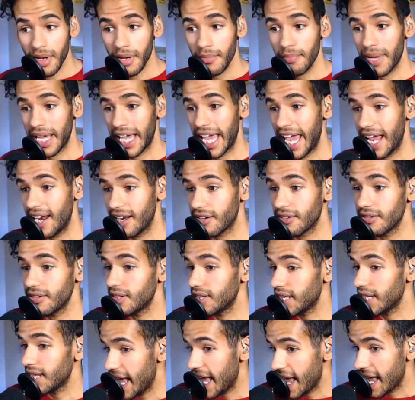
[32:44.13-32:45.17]

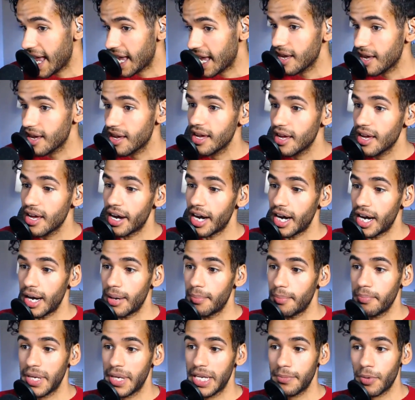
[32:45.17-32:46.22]
mechanical leg,
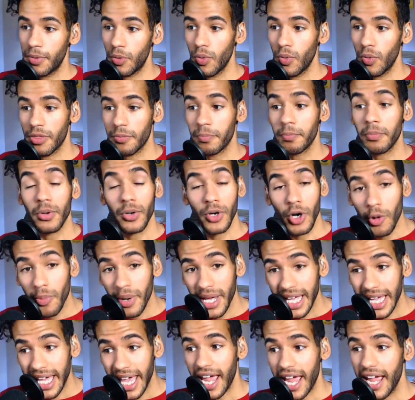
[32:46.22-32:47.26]
people with
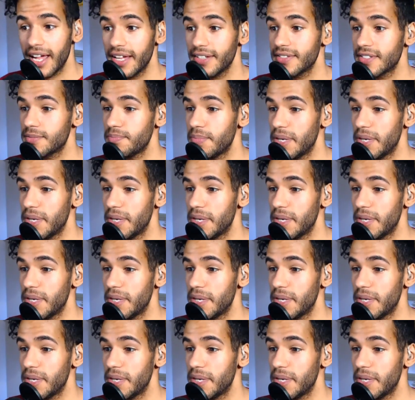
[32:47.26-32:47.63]
probing canes,